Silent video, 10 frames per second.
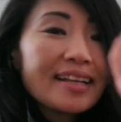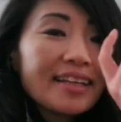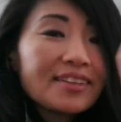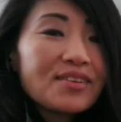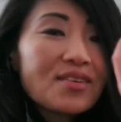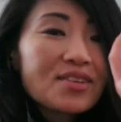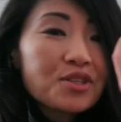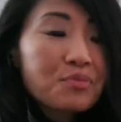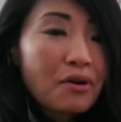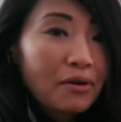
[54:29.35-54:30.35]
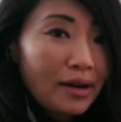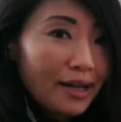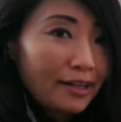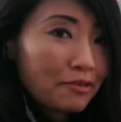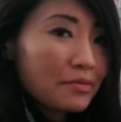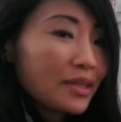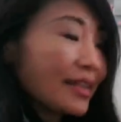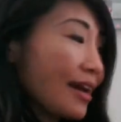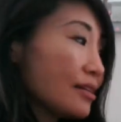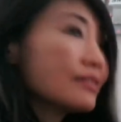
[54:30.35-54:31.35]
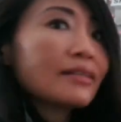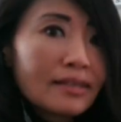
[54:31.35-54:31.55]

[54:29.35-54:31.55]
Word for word: a little small item that